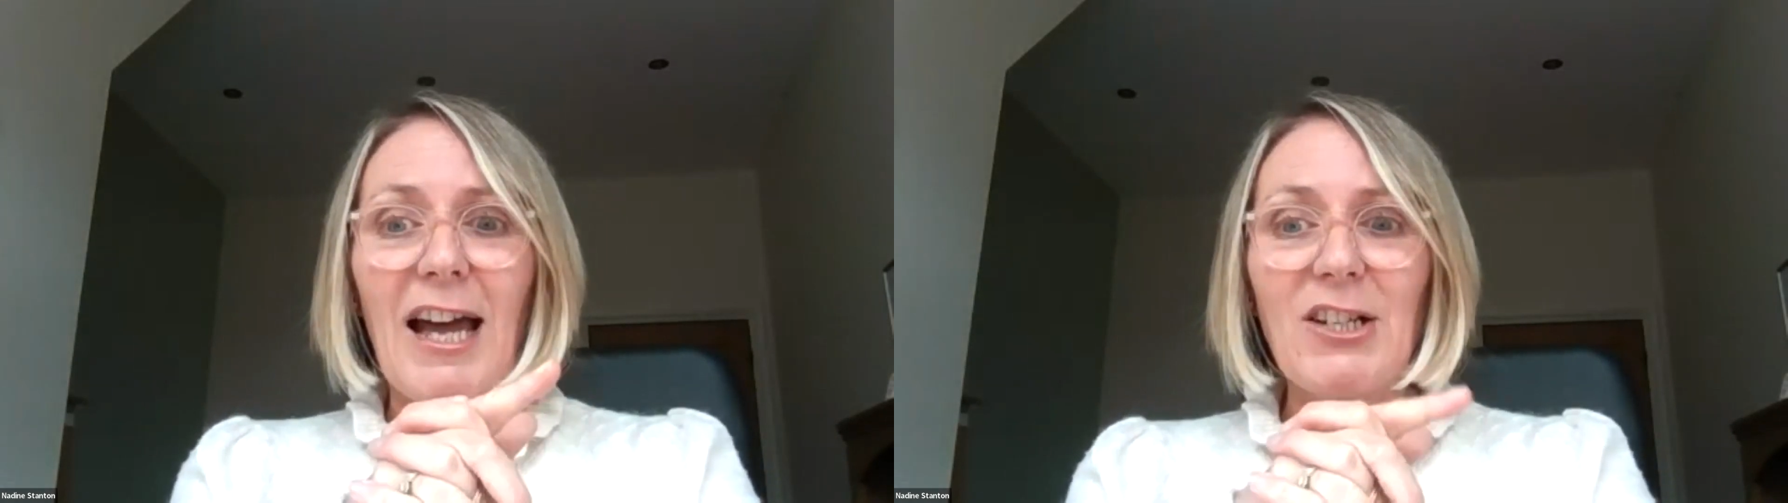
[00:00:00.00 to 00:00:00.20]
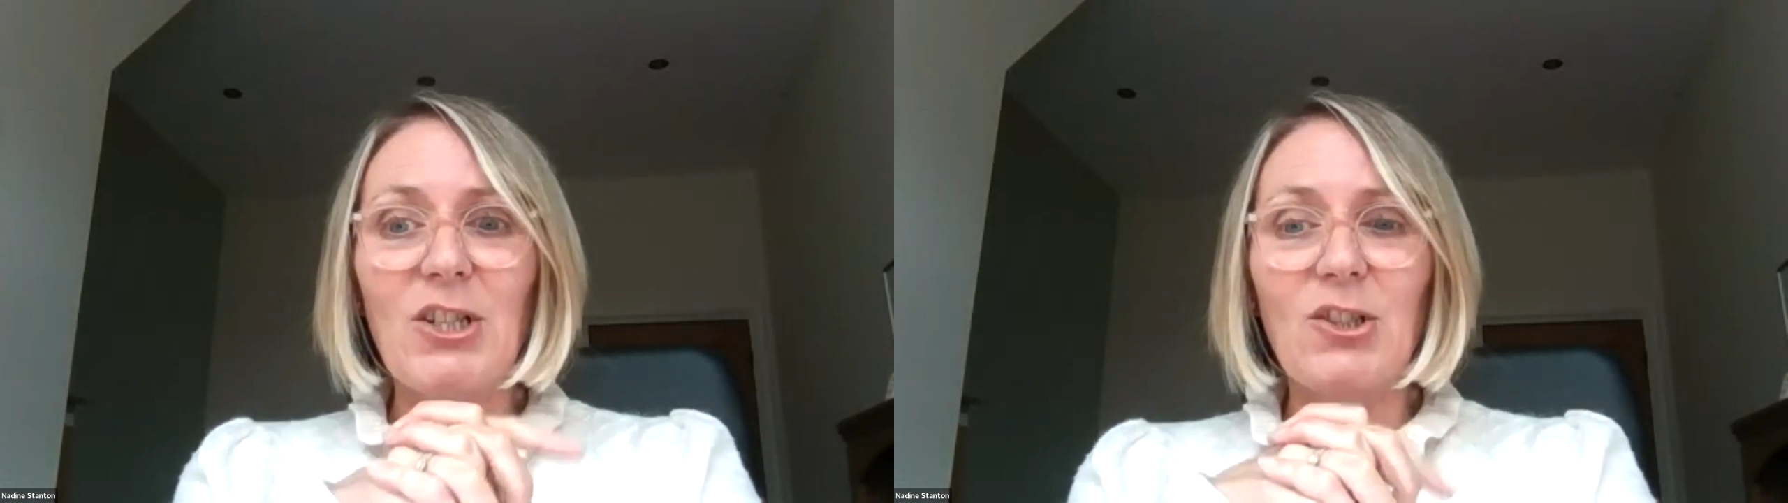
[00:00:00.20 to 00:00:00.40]

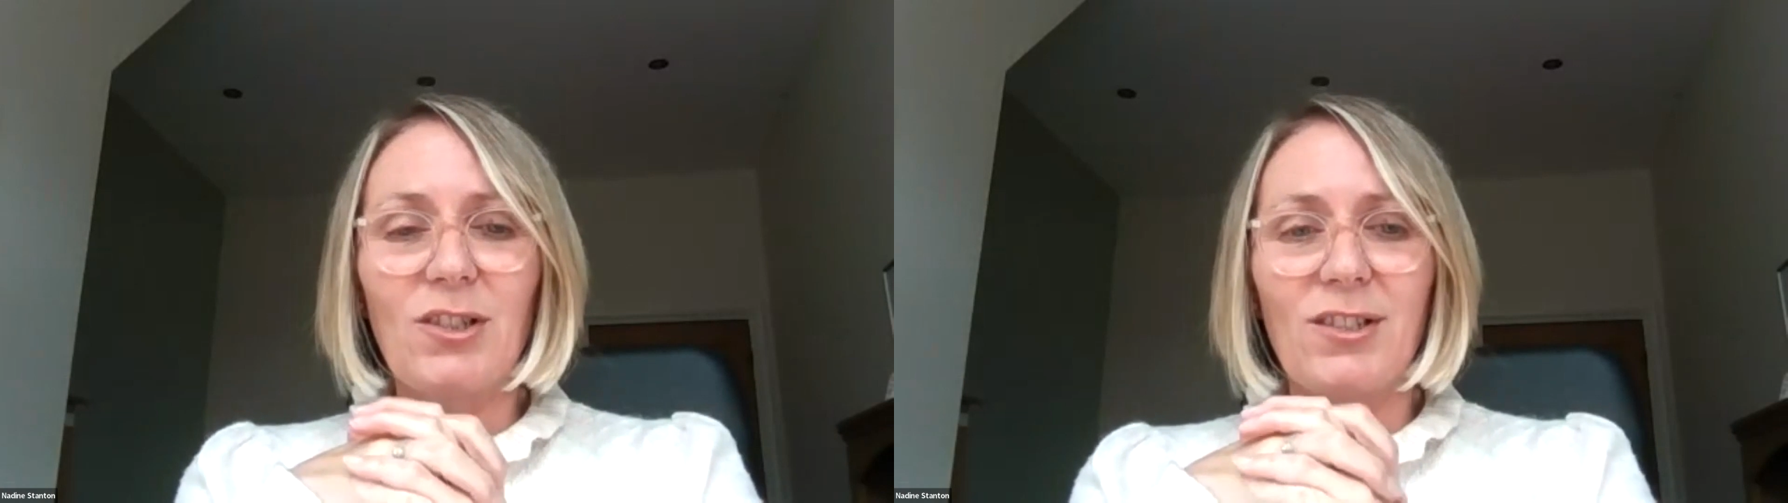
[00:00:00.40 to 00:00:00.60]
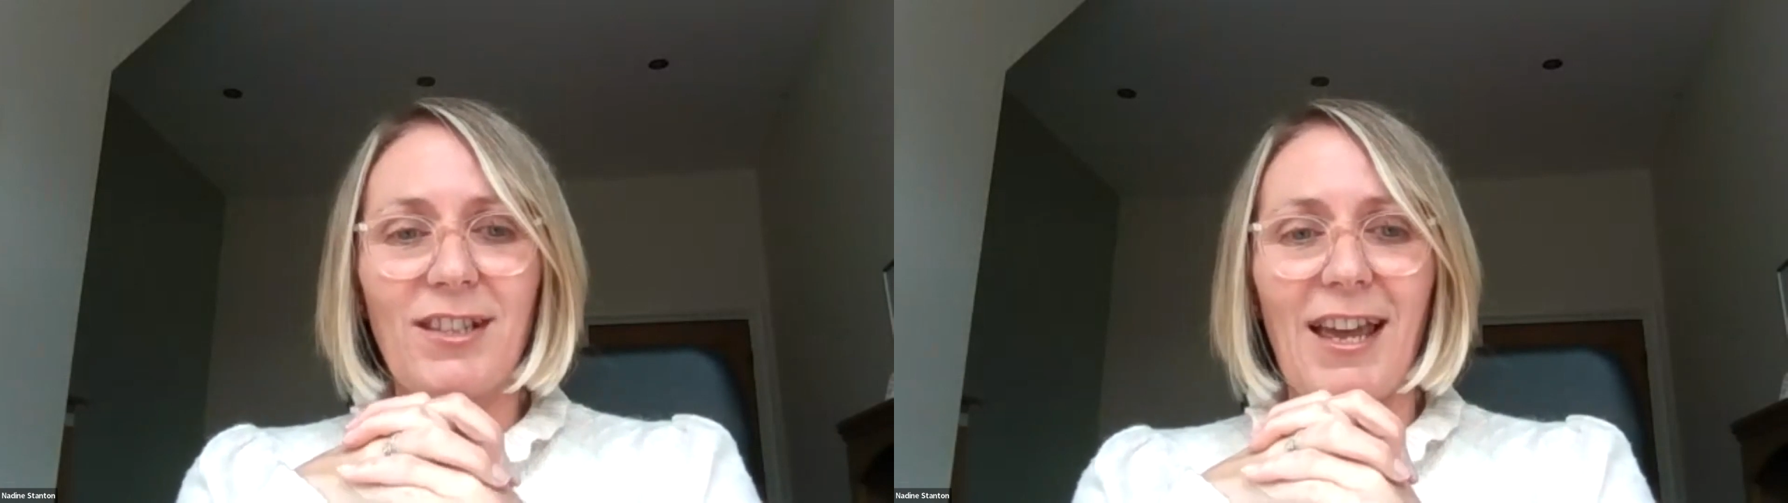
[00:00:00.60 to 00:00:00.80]
And she
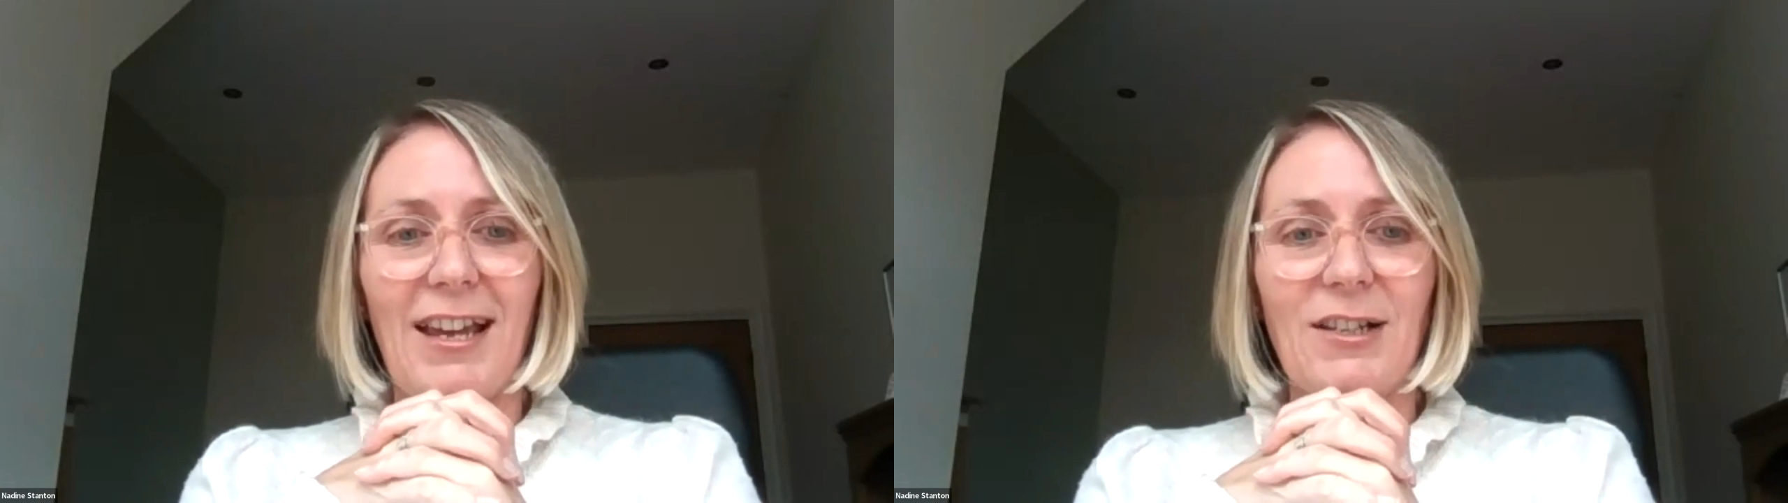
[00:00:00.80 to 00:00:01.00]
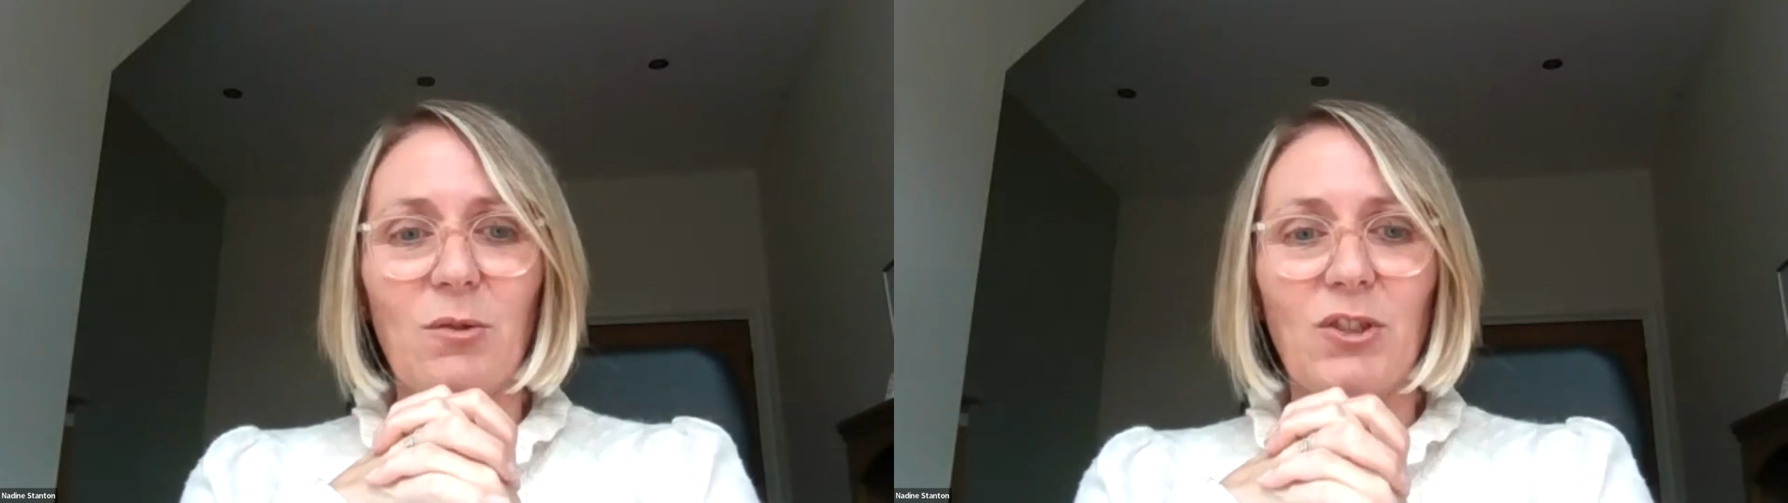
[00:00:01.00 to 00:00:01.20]
just
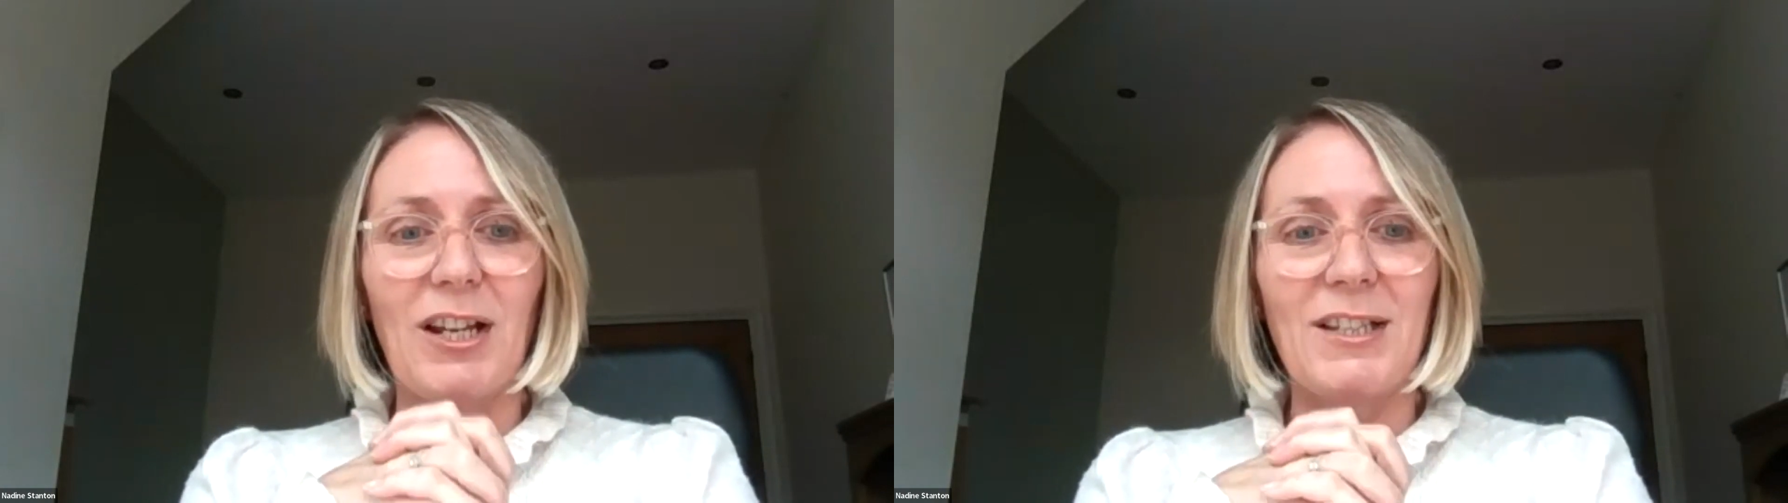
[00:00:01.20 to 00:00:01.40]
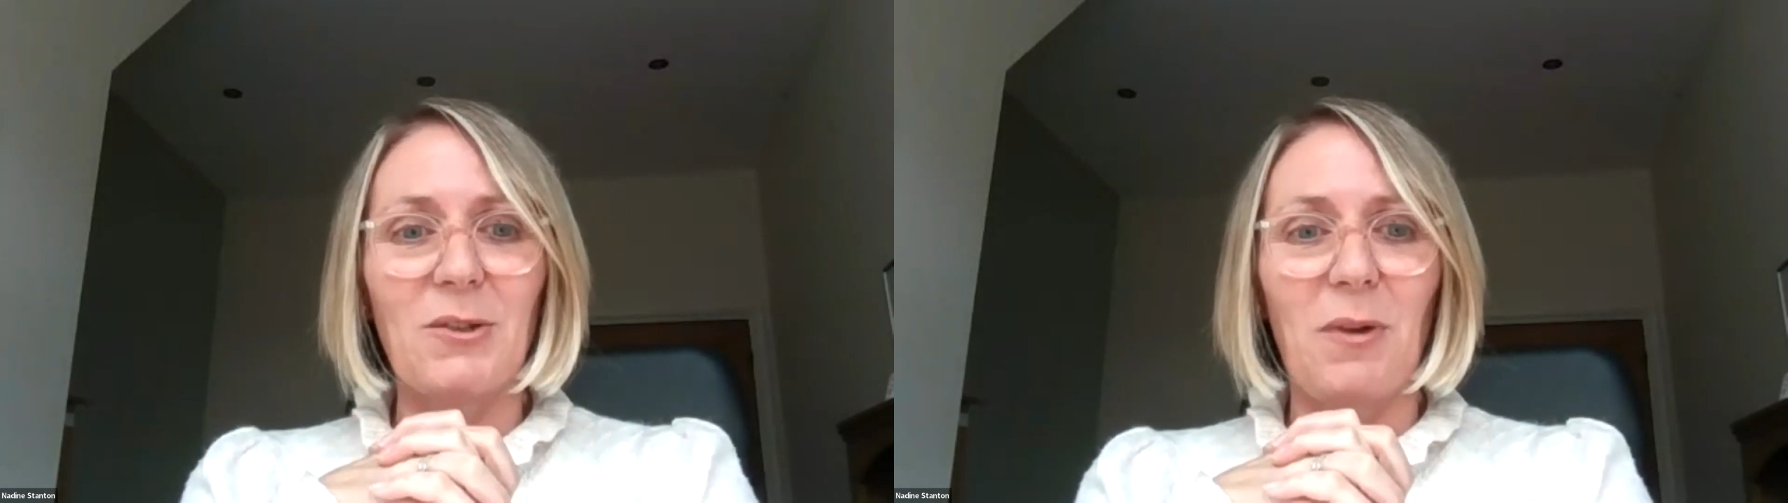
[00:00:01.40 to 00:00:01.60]
said, she
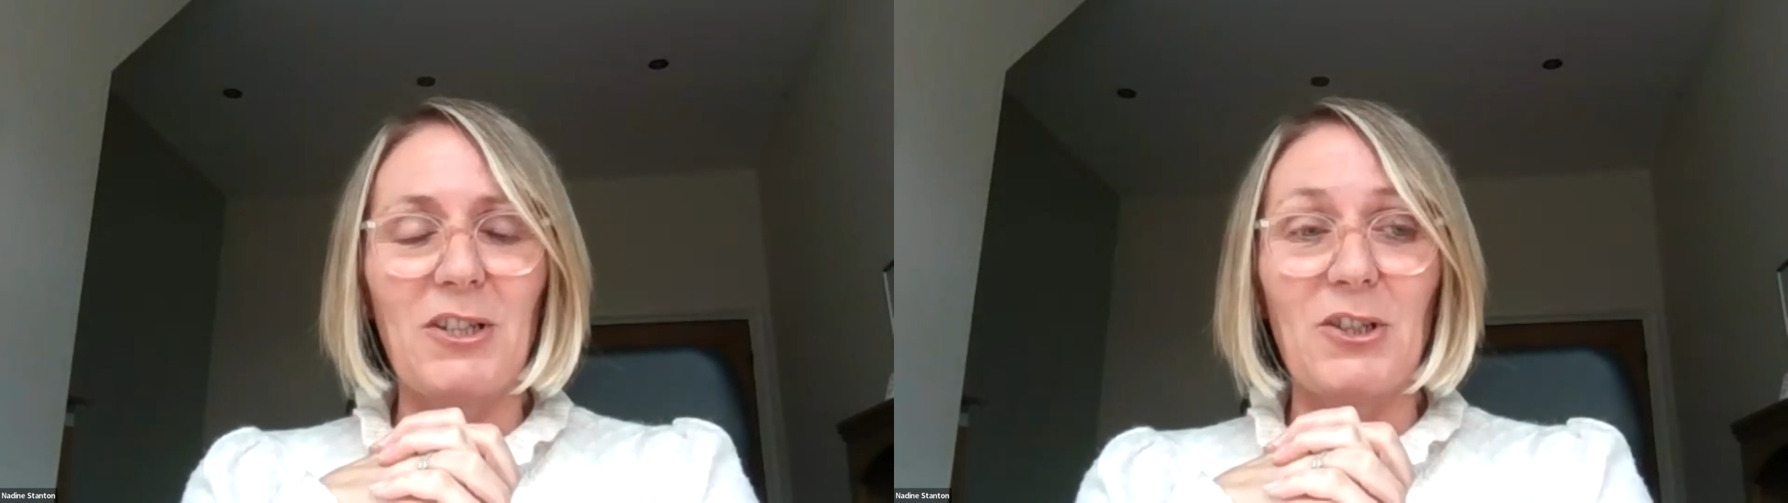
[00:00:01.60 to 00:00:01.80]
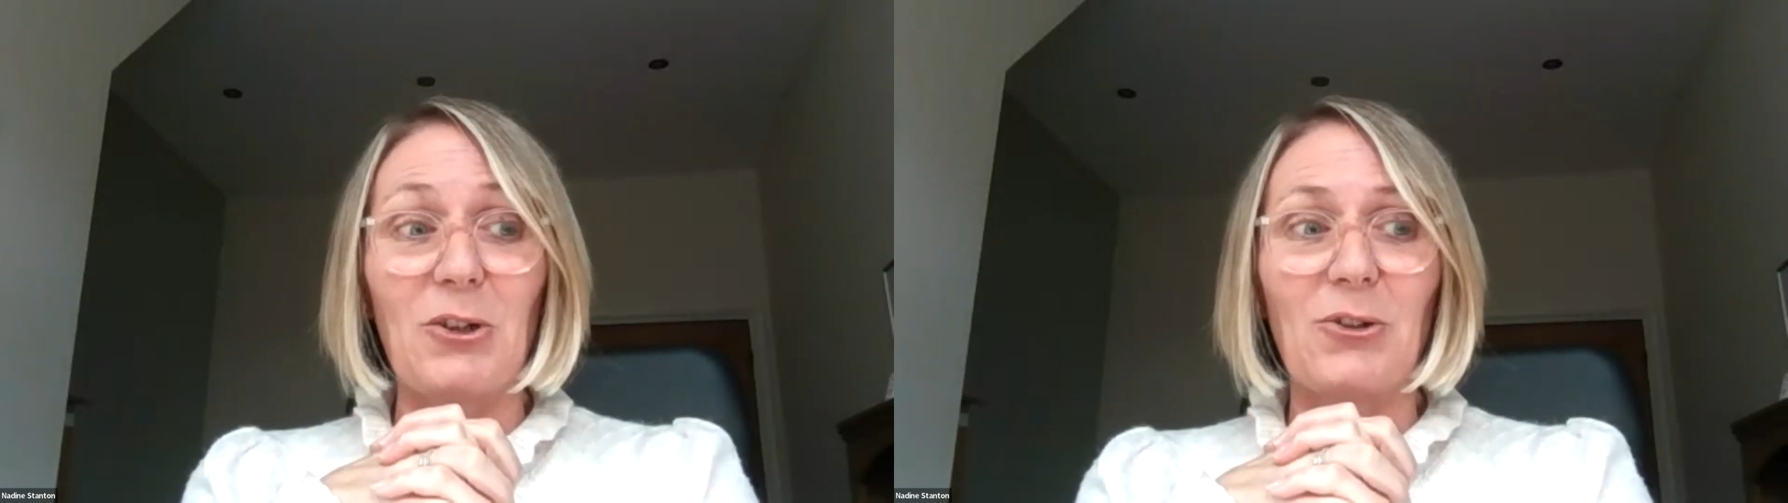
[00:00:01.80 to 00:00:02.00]
asked a question,